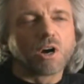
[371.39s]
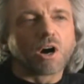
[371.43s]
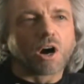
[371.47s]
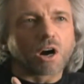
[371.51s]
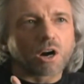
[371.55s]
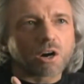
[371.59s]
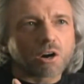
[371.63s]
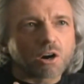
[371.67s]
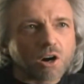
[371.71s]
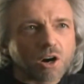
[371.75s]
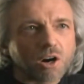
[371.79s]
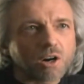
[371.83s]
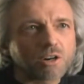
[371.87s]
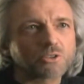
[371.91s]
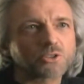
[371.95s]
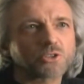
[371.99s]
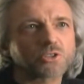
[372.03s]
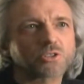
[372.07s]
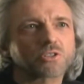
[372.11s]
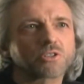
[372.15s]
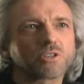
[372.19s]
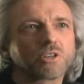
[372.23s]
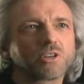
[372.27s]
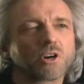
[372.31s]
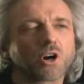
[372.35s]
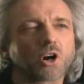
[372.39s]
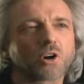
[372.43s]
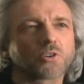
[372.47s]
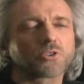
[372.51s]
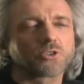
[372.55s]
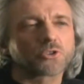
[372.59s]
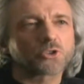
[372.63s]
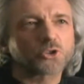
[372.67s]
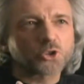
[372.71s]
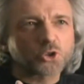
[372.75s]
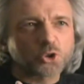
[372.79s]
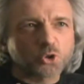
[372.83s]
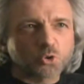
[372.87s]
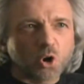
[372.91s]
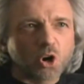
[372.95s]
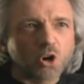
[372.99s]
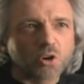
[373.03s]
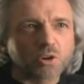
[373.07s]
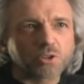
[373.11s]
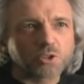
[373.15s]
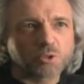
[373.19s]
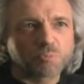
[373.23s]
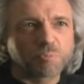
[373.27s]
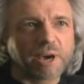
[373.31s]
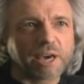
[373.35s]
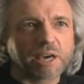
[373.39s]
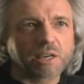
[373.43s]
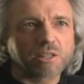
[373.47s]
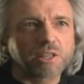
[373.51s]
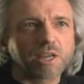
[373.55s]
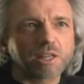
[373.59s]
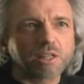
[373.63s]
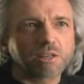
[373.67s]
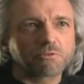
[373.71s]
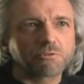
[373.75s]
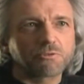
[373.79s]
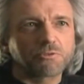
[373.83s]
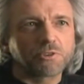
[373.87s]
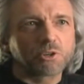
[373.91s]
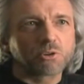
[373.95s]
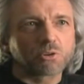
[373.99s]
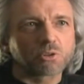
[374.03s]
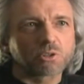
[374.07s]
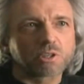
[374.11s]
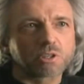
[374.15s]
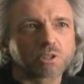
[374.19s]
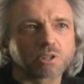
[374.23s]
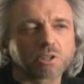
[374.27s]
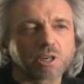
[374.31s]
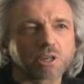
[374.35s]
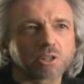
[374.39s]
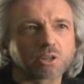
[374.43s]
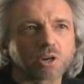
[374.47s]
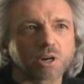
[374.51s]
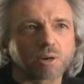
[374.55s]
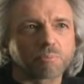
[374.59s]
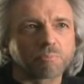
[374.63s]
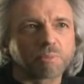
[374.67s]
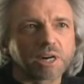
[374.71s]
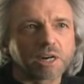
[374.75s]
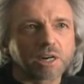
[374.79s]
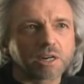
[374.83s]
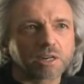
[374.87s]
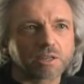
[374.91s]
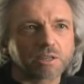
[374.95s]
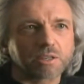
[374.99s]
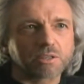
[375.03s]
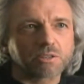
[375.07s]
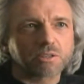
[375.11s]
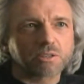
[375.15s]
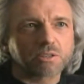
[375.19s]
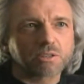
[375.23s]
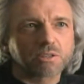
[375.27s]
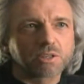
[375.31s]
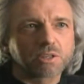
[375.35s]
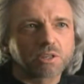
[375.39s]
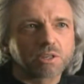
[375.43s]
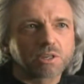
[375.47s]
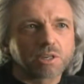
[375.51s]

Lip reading: Our hearts are the strongest magnetic field in our bodies,